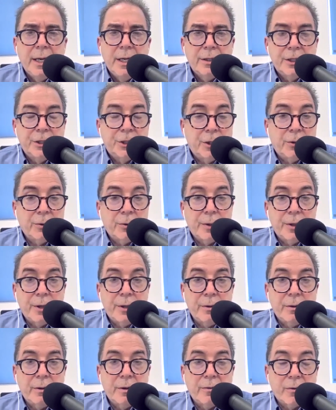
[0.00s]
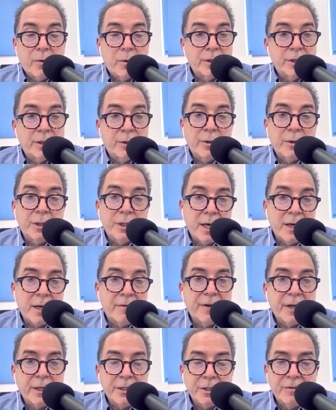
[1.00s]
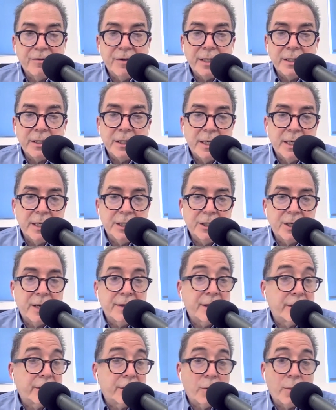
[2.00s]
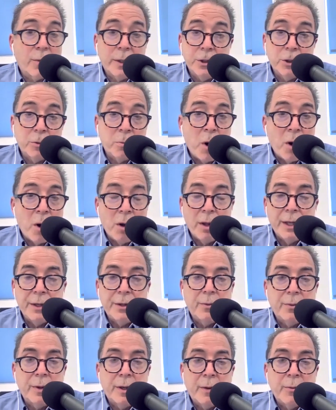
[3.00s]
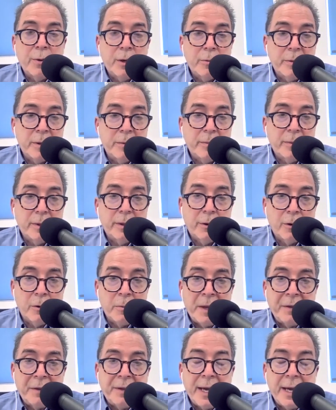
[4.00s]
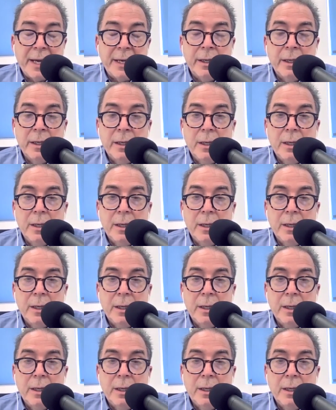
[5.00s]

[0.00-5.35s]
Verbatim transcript: The children, of course, there are side effects of vaccination. I think they're quite small. I want to be clear about that.